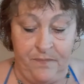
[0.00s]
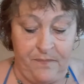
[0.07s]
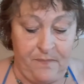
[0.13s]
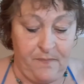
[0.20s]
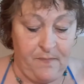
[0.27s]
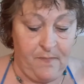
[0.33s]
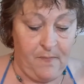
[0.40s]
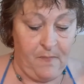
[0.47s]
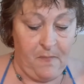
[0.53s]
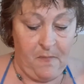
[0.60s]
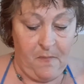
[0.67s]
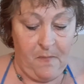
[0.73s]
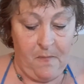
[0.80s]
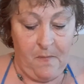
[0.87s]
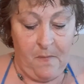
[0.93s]

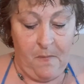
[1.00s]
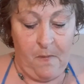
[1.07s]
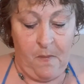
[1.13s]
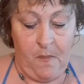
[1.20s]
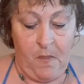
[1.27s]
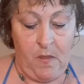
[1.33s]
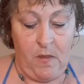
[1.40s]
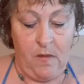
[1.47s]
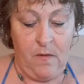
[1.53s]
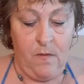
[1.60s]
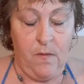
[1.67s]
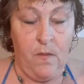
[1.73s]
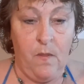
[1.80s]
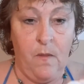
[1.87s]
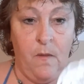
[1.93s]

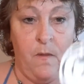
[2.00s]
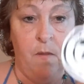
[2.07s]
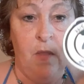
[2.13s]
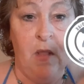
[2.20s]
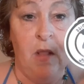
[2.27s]
(silence)